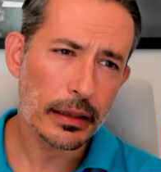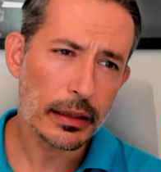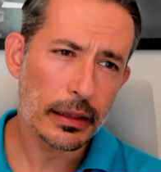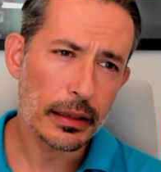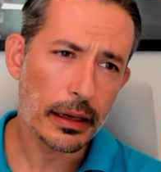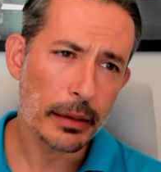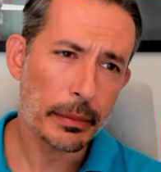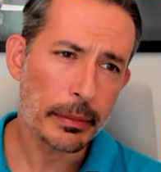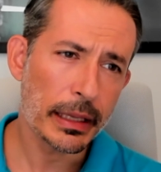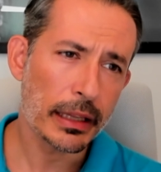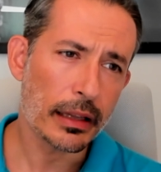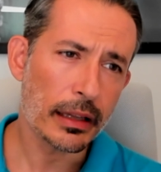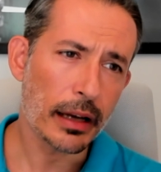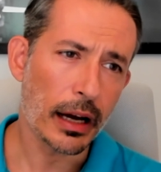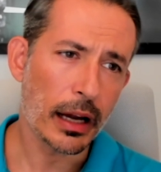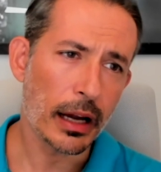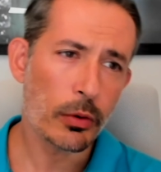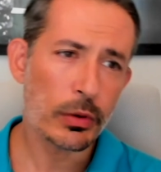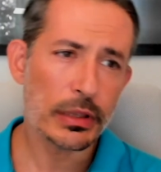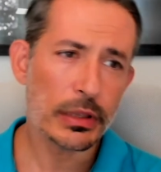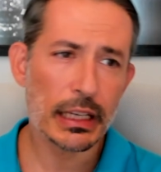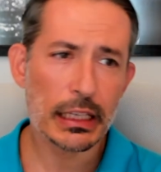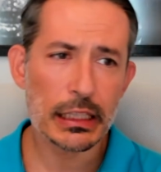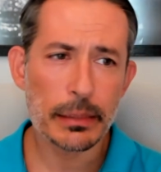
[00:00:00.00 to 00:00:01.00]
I mean, I
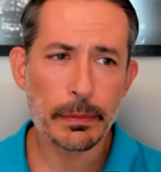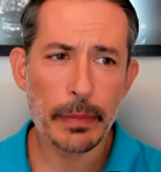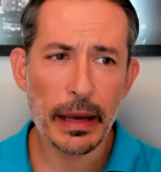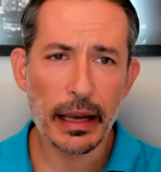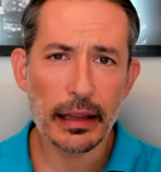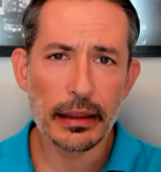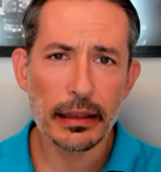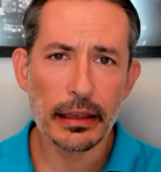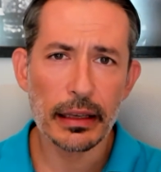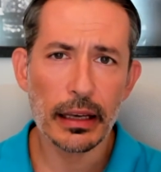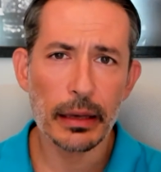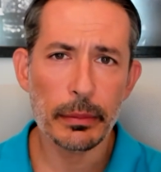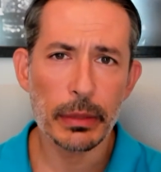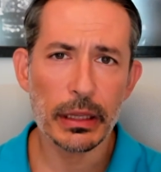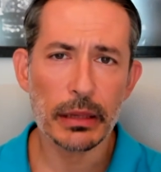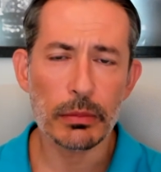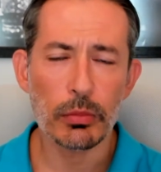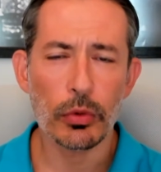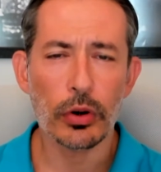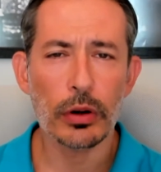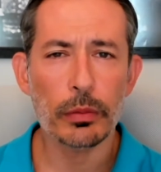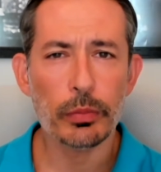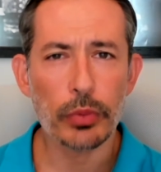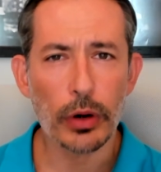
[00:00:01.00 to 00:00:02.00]
was expecting a bit
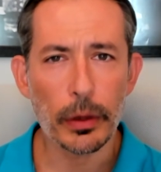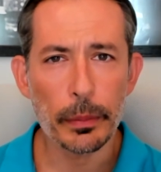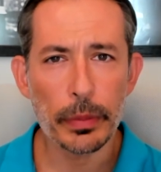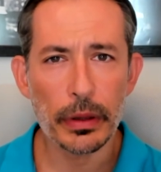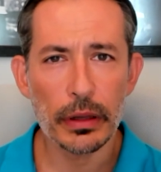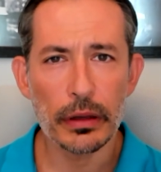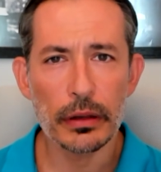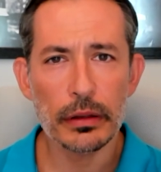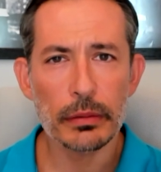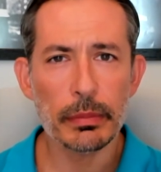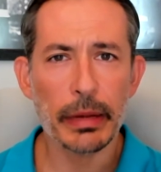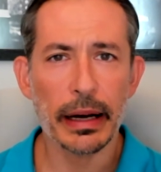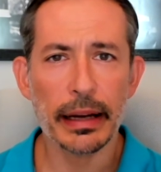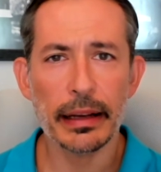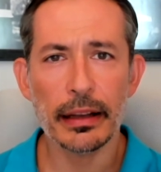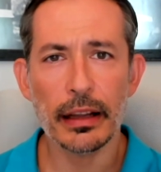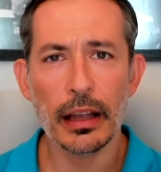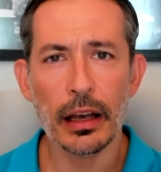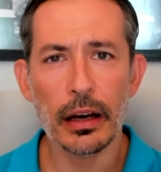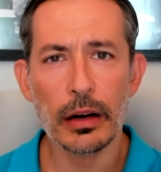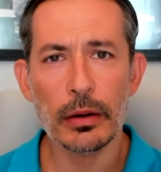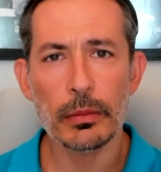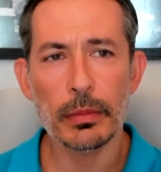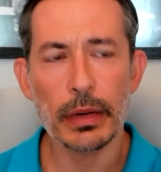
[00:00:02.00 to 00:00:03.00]
more popular by
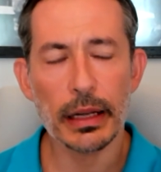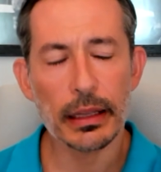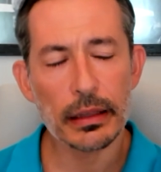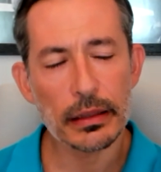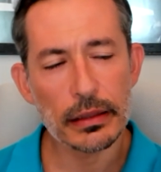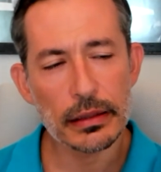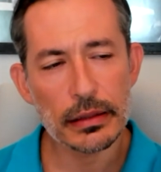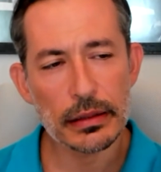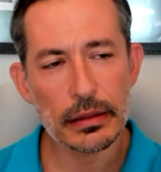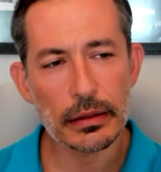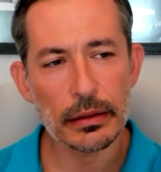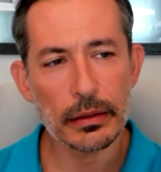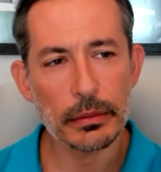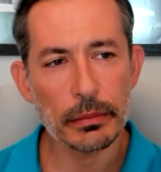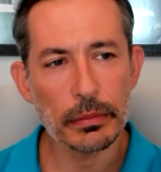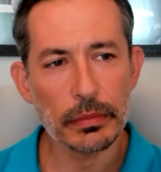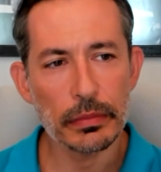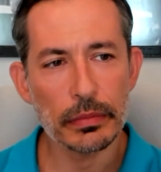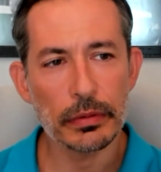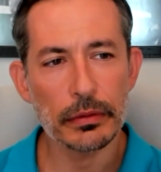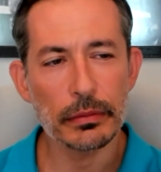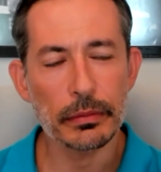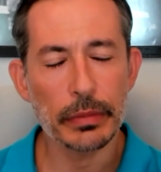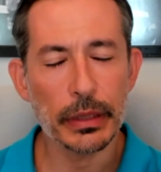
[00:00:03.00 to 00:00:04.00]
now, but
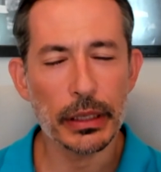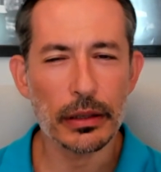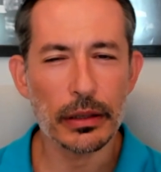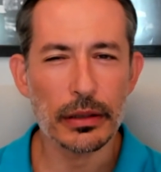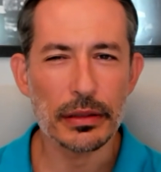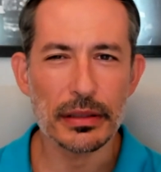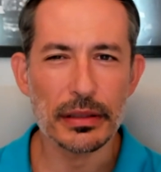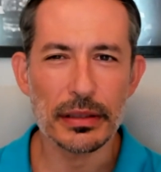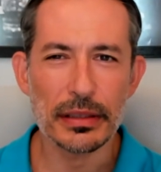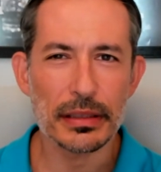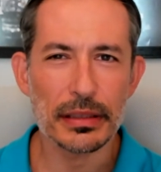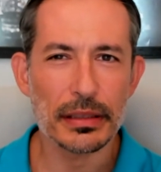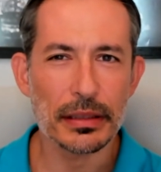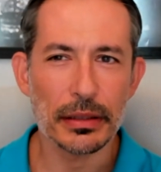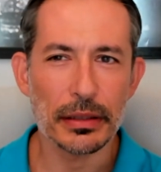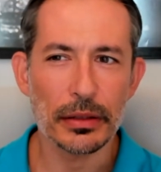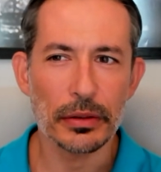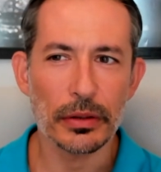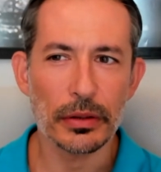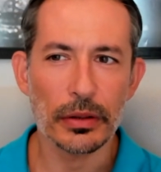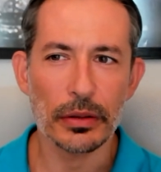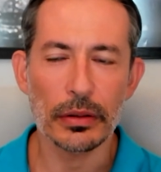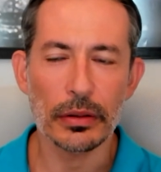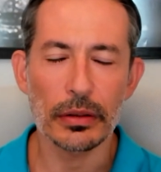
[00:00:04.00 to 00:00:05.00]
because it's
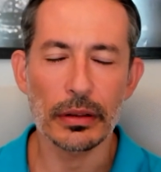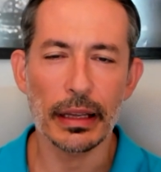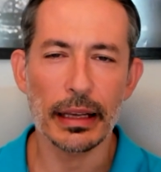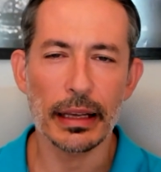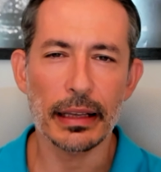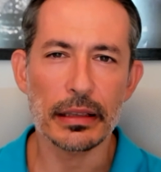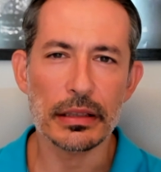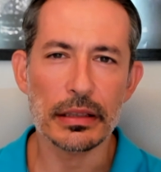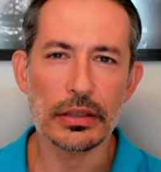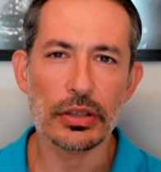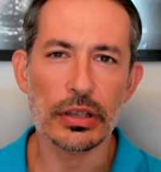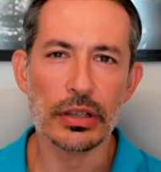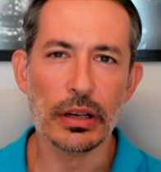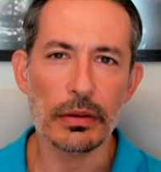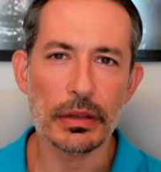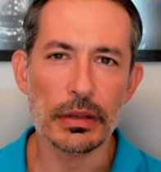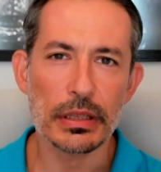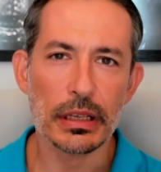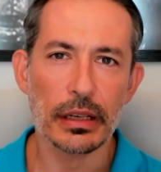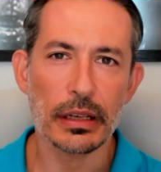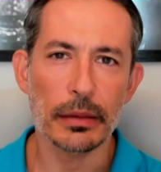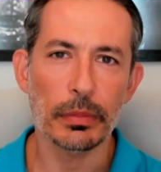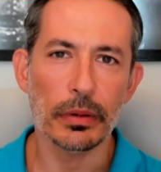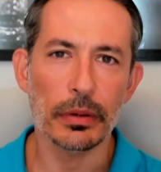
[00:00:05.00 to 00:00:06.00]
in the latest
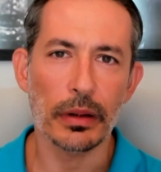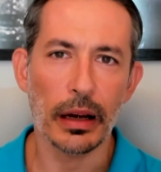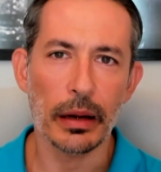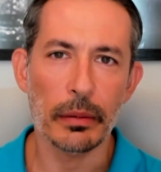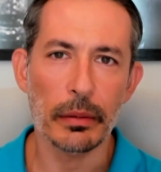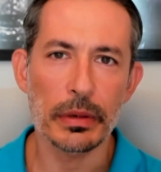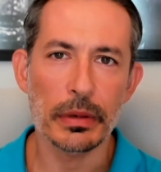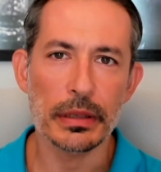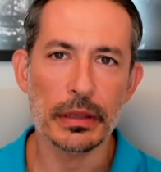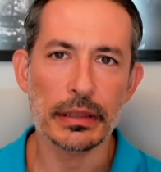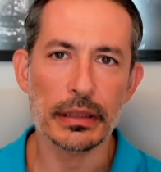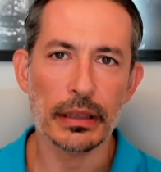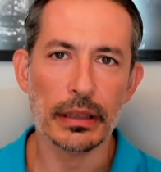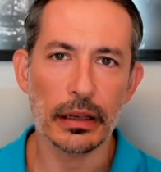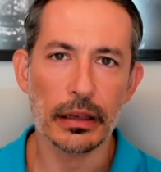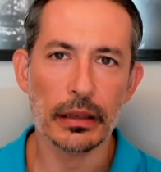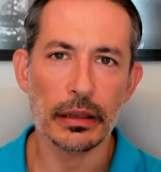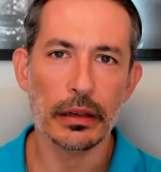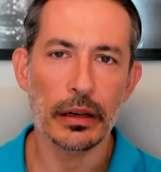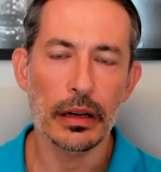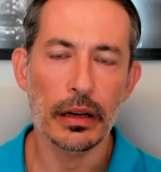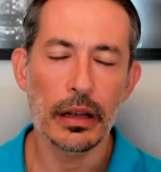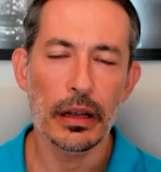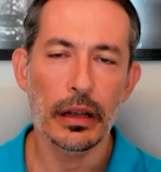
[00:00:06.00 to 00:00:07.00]
JavaScript libraries are
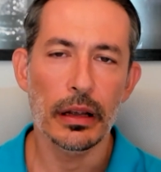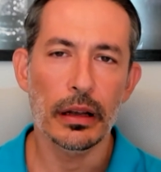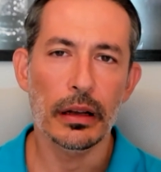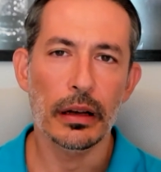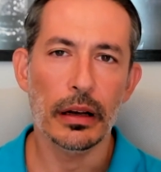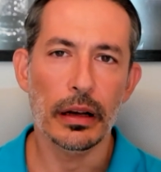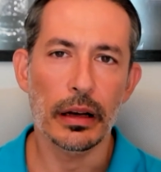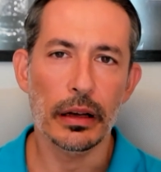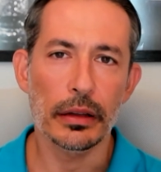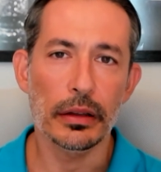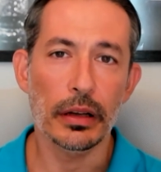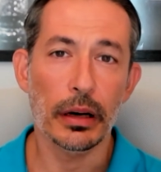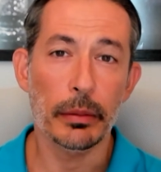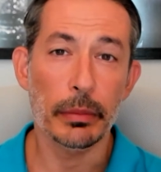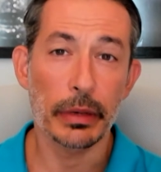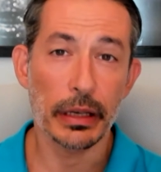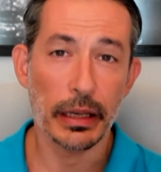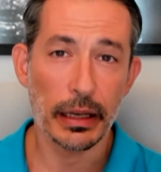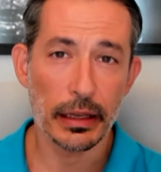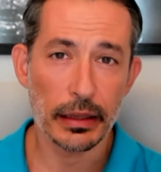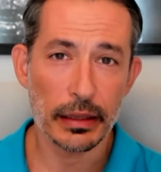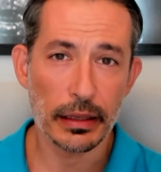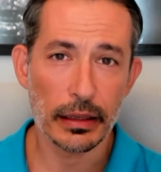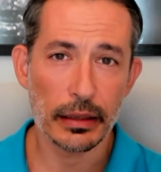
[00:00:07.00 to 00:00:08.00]

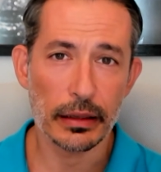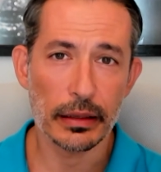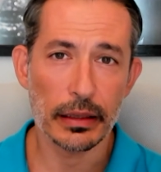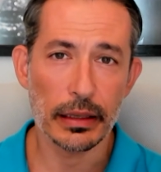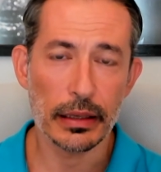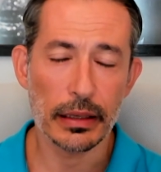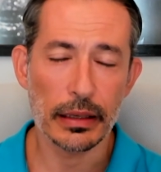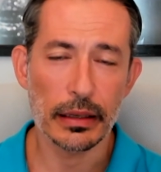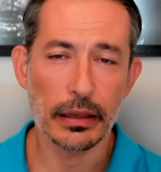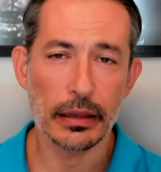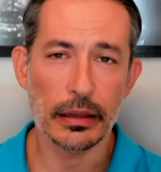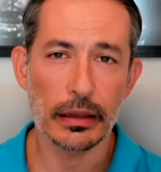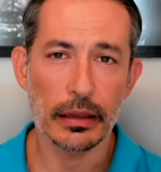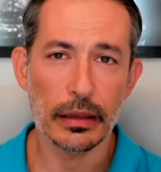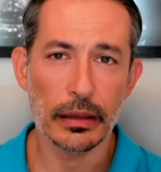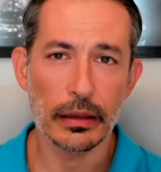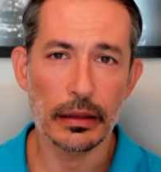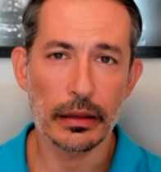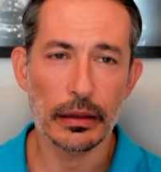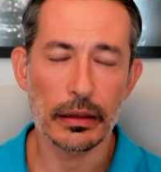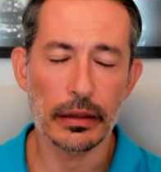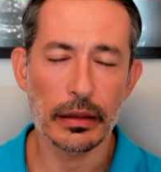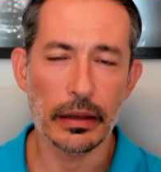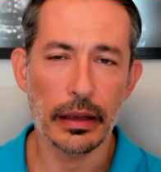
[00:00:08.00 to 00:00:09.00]
dominating
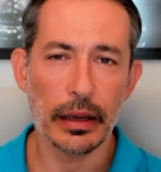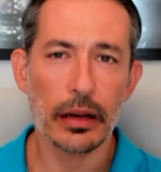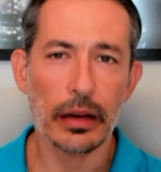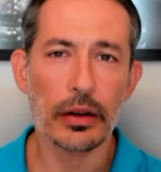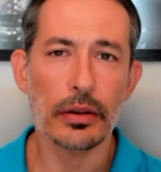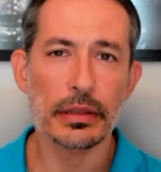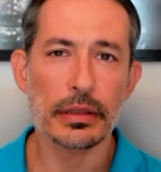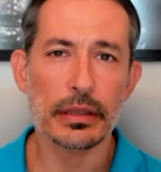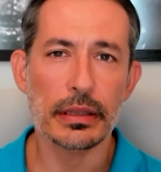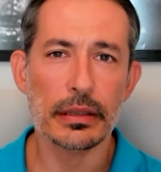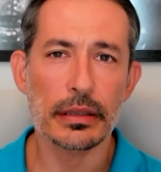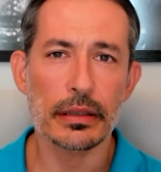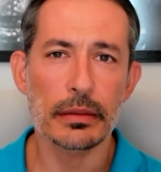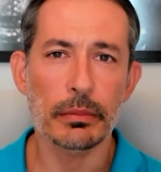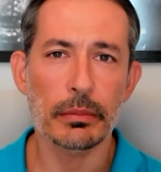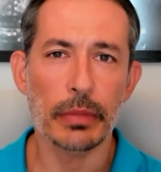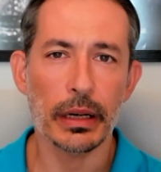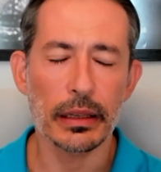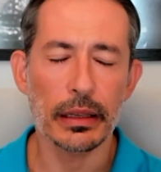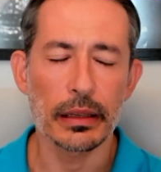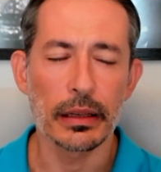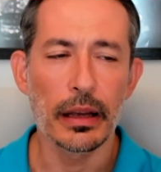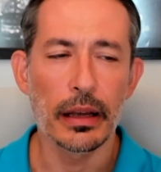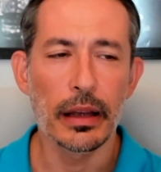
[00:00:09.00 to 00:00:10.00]
the ecosystem,
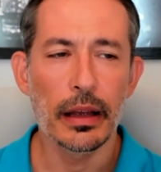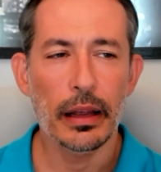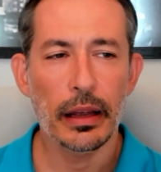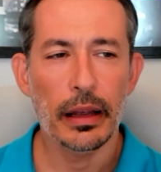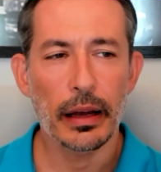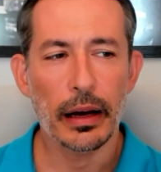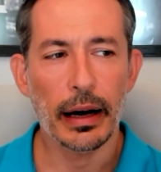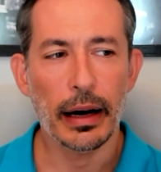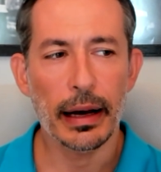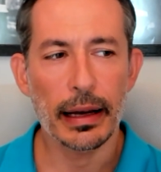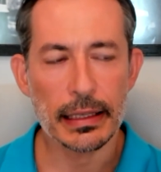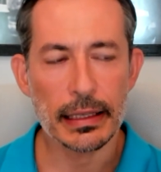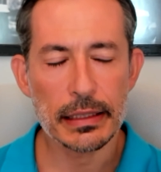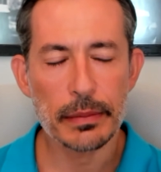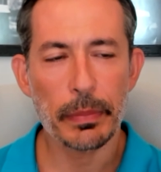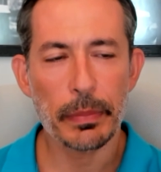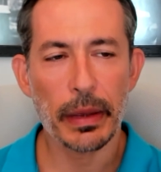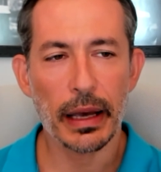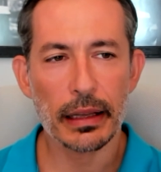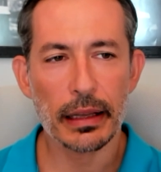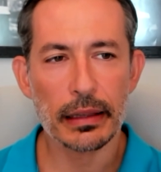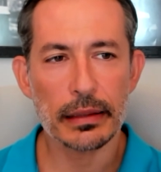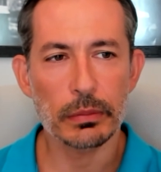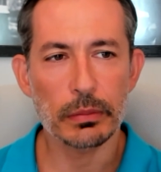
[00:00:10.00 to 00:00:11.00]
but I
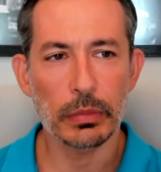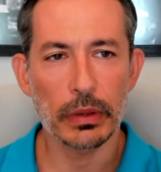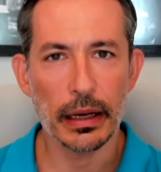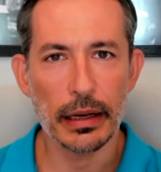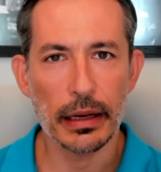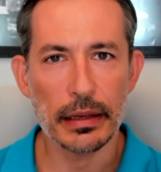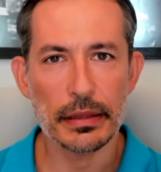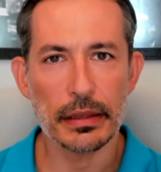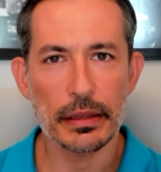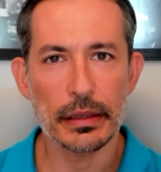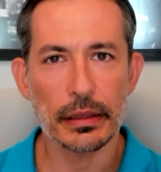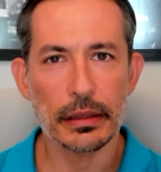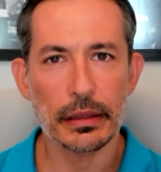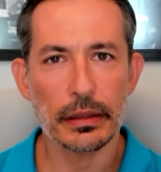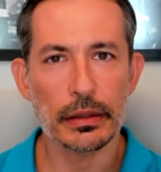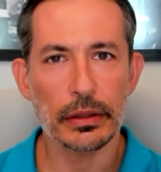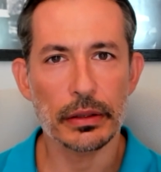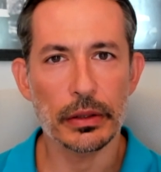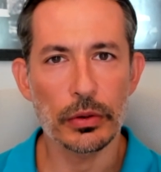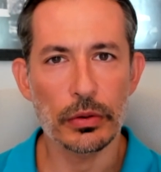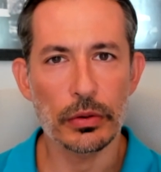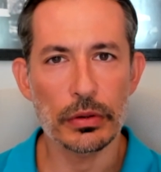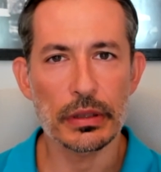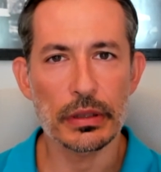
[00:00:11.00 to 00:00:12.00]
expect Blazor
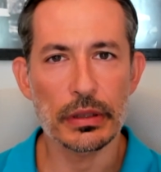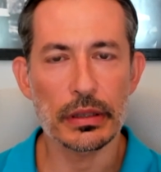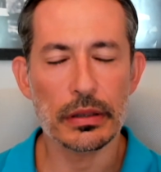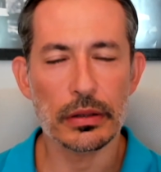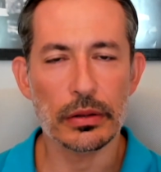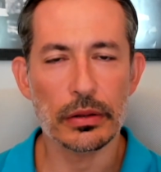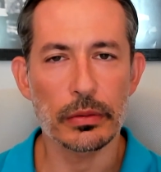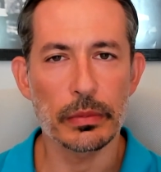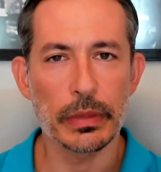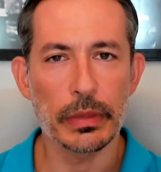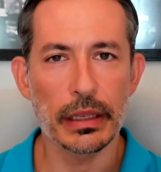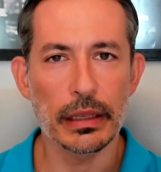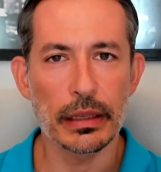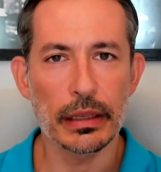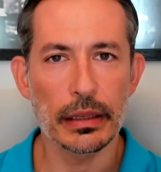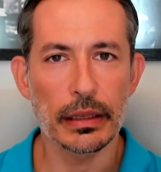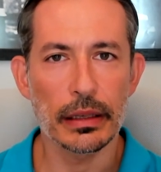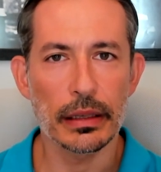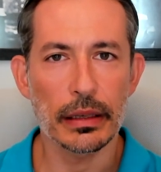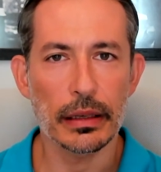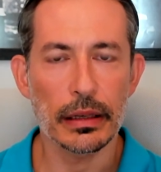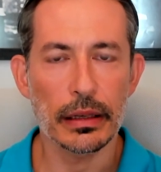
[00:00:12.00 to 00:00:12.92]
usage to be